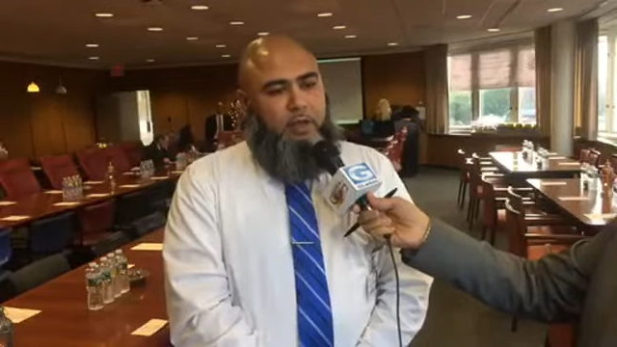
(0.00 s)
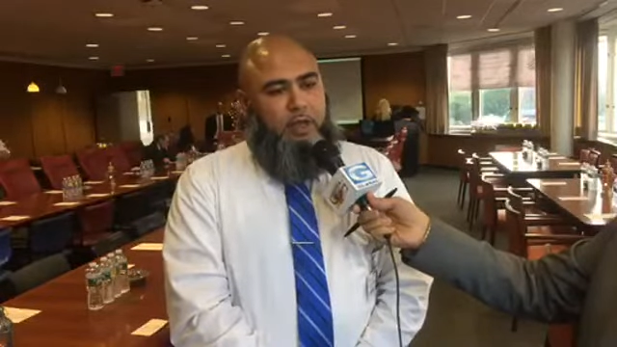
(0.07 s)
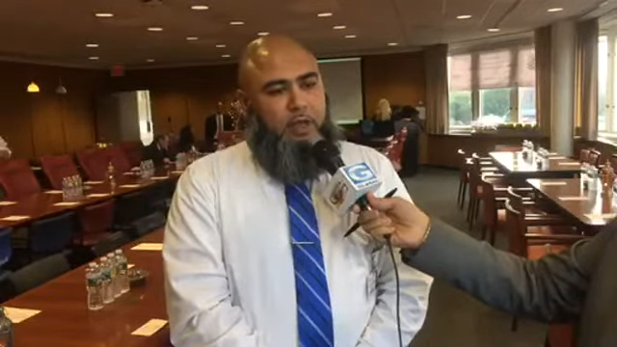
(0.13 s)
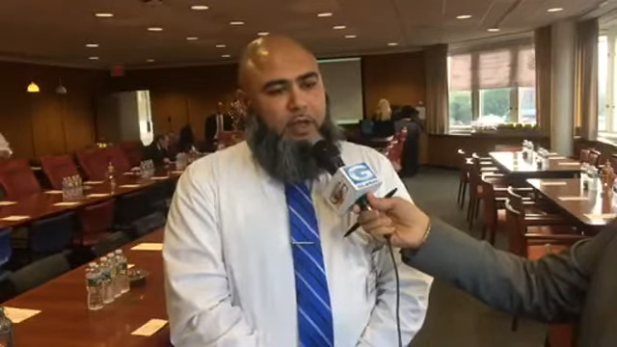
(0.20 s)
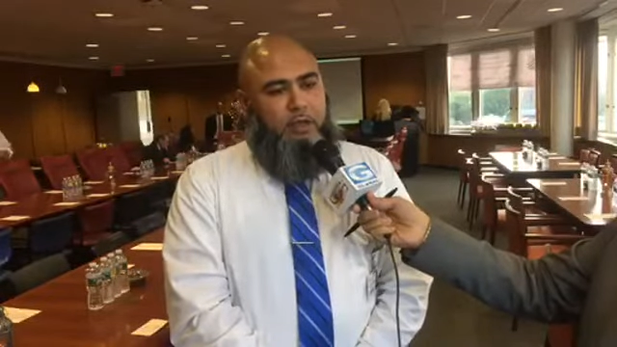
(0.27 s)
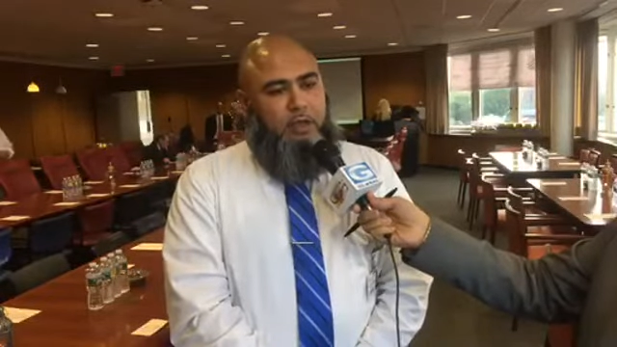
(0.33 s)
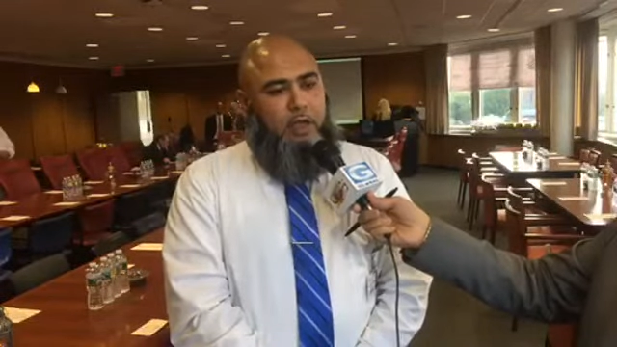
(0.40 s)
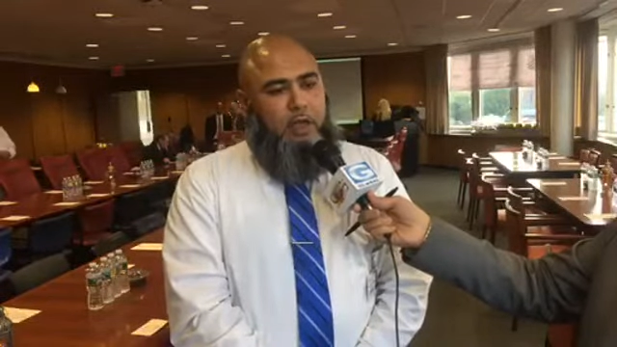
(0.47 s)

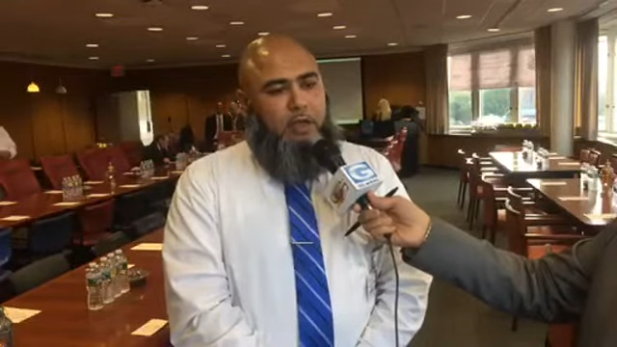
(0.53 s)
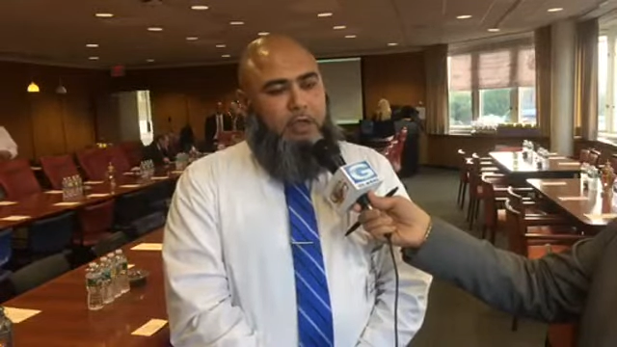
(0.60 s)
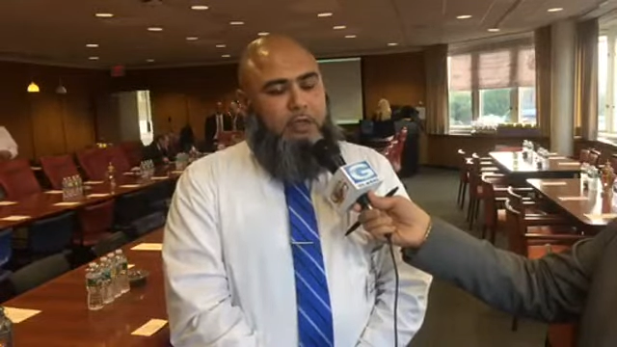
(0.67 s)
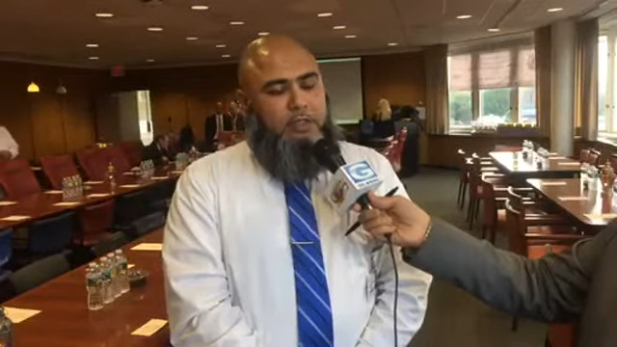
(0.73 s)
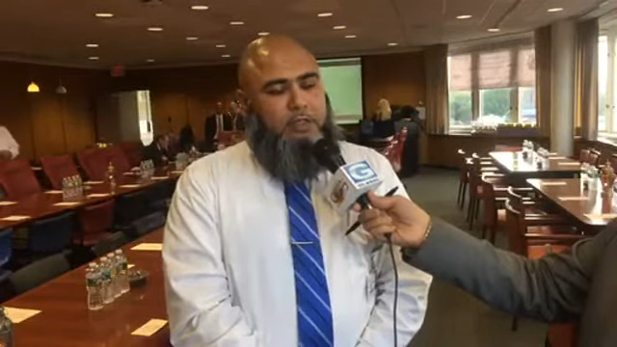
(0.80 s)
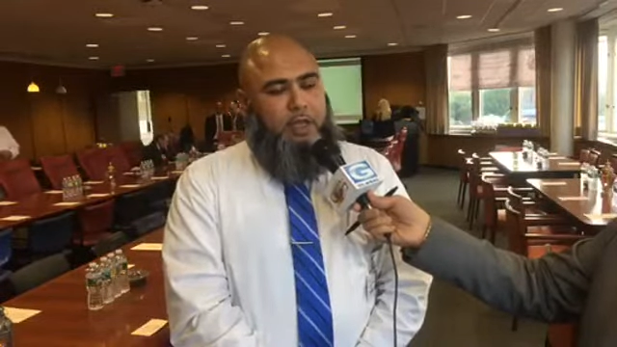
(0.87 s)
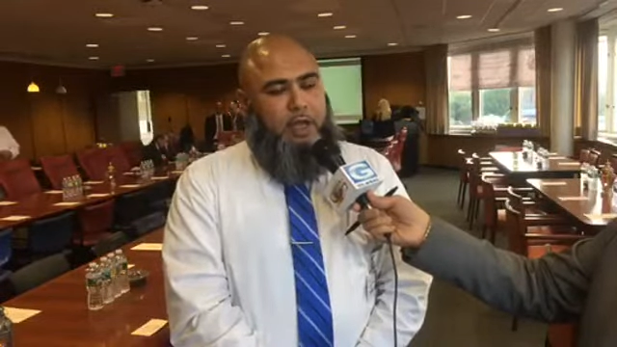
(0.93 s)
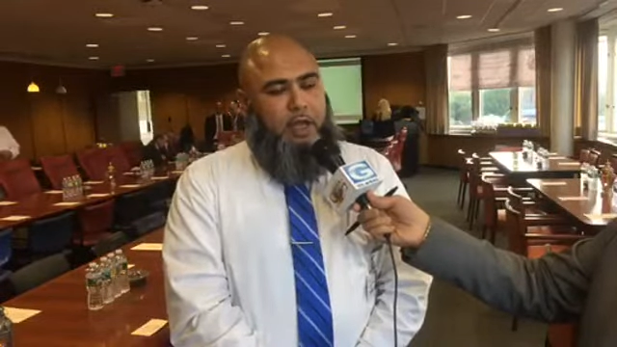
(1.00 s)

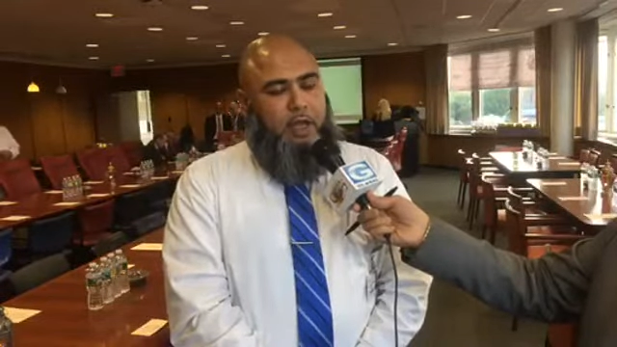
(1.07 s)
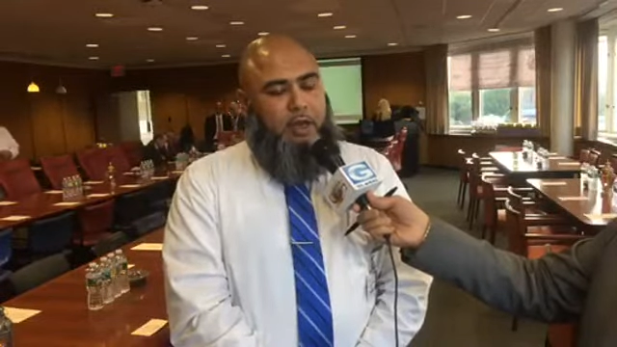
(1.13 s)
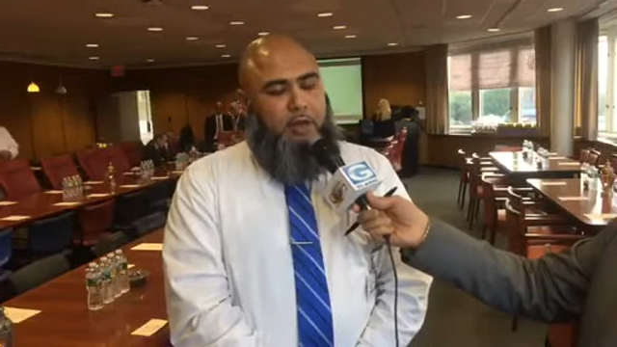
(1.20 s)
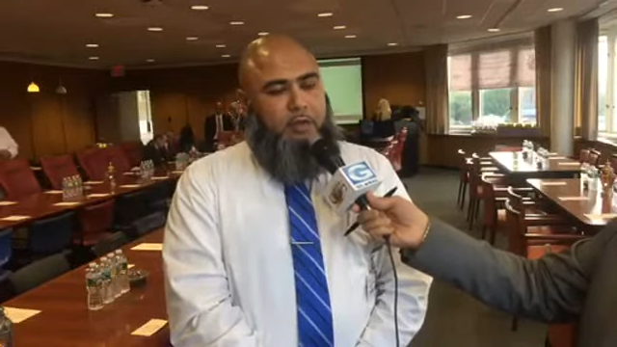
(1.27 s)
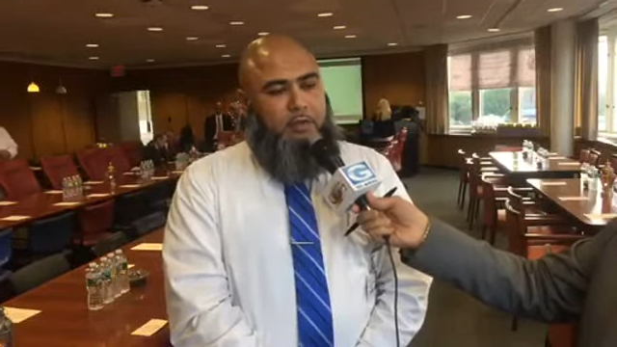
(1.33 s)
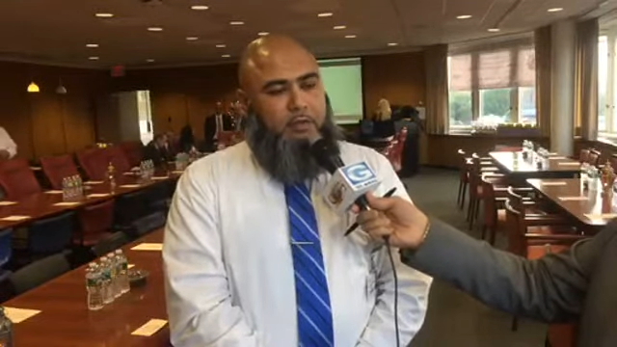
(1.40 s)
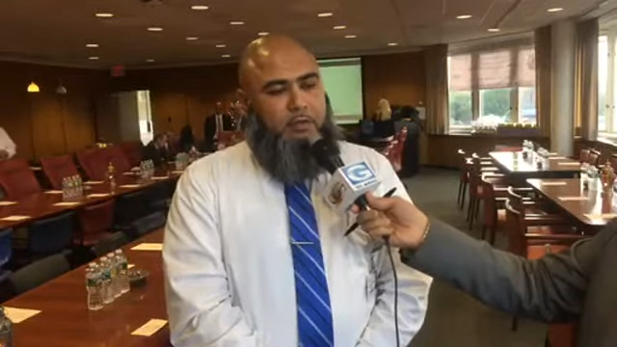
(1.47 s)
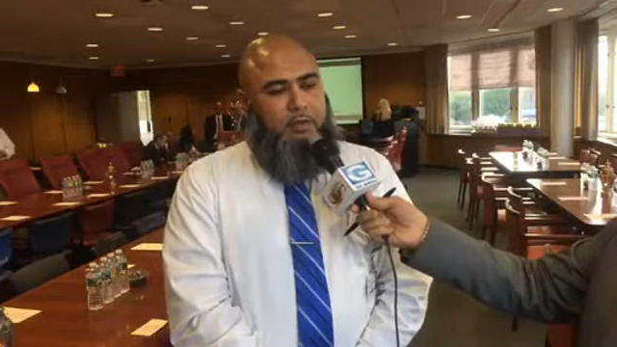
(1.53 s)
acknowledge
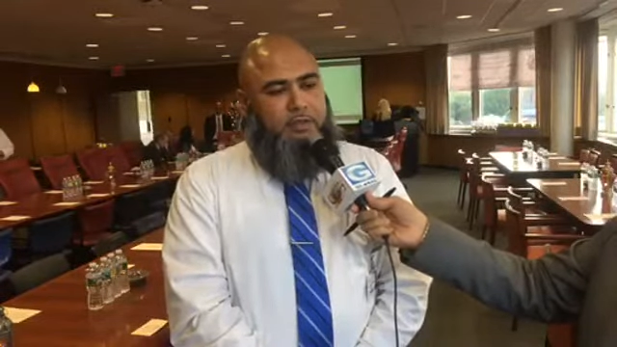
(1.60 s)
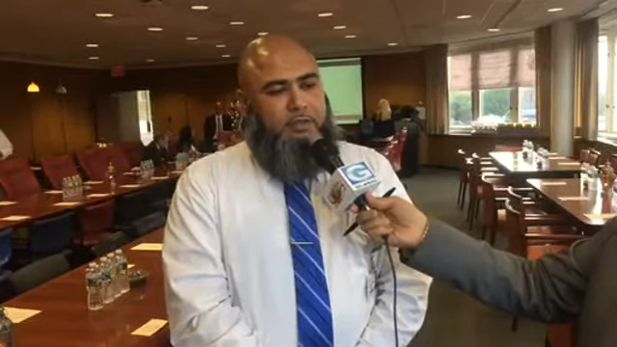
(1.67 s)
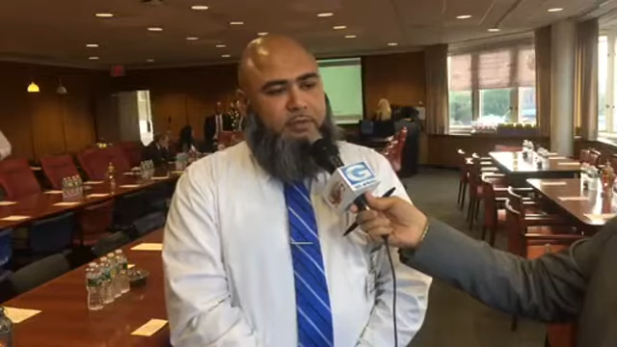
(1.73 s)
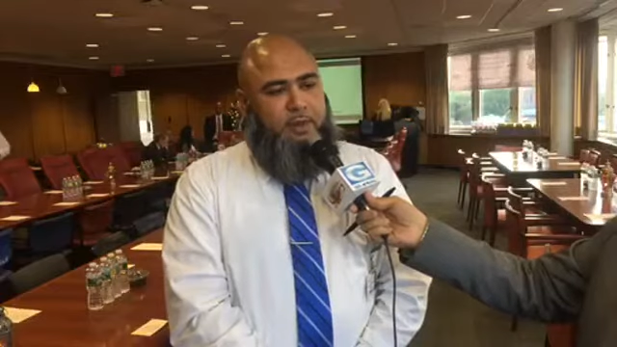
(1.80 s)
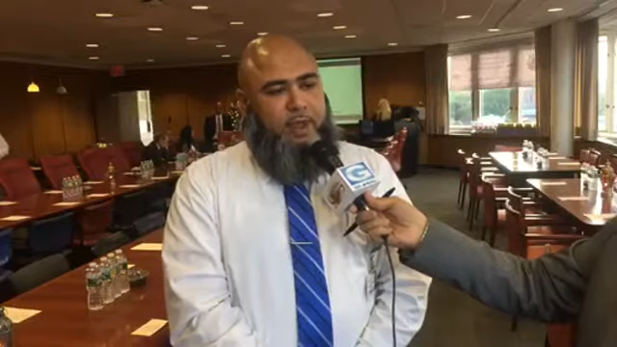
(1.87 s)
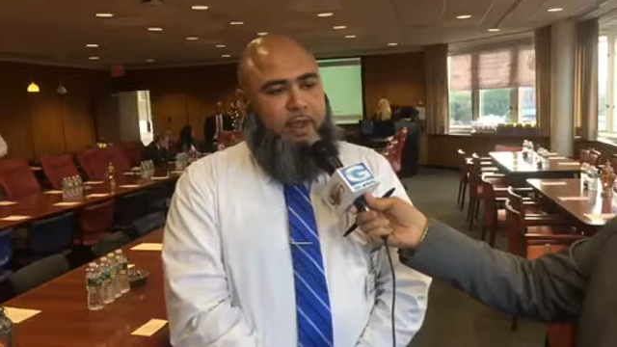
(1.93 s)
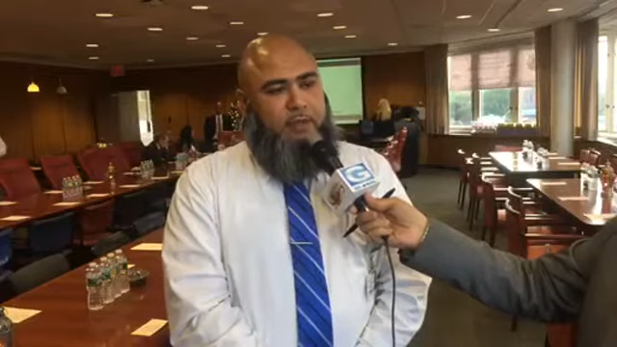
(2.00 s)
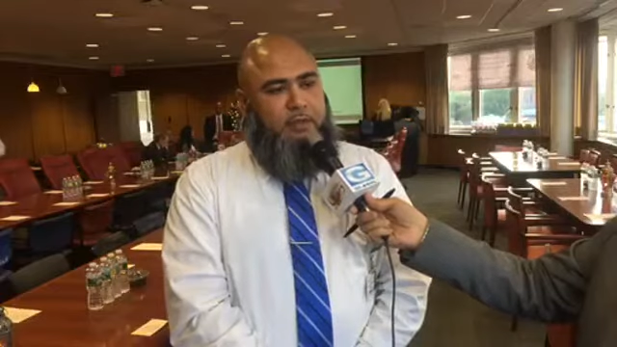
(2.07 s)
and
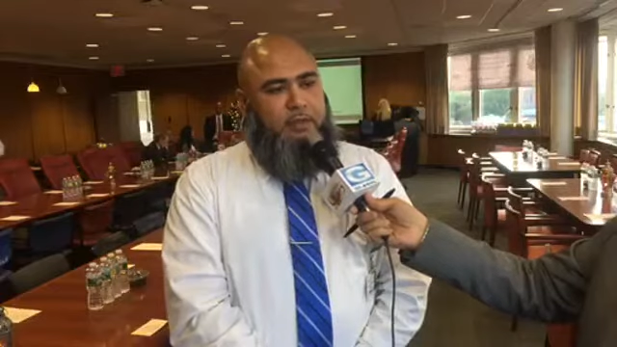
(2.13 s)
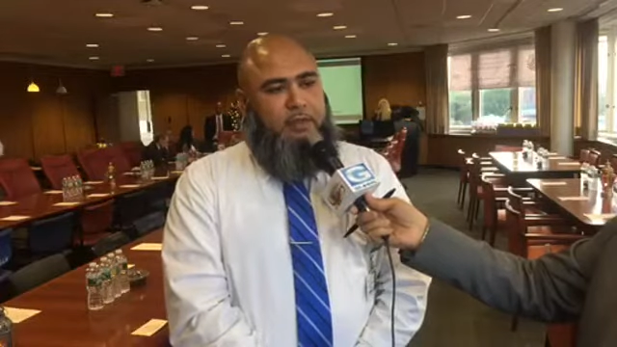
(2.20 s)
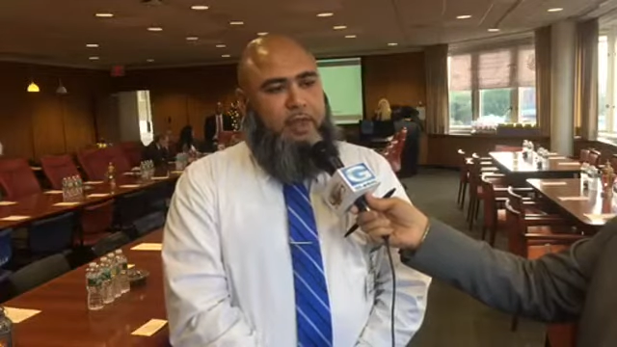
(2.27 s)
respect